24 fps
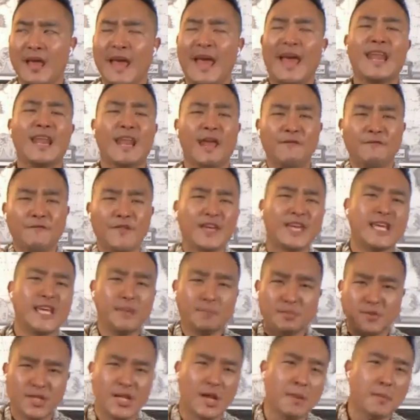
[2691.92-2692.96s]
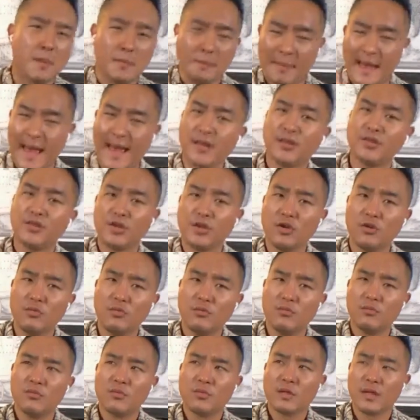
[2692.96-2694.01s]
and if it keeps coming back to
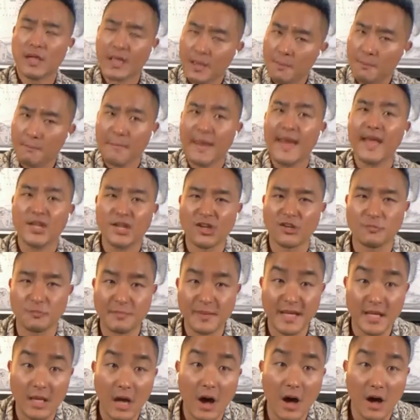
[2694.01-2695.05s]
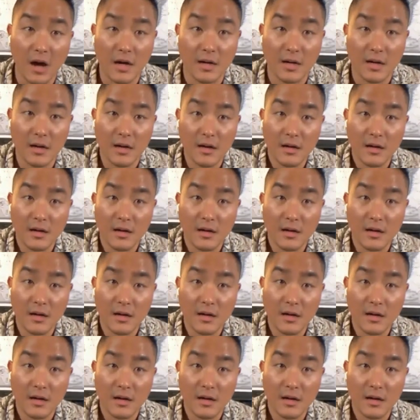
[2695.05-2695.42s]
you, it may just be God.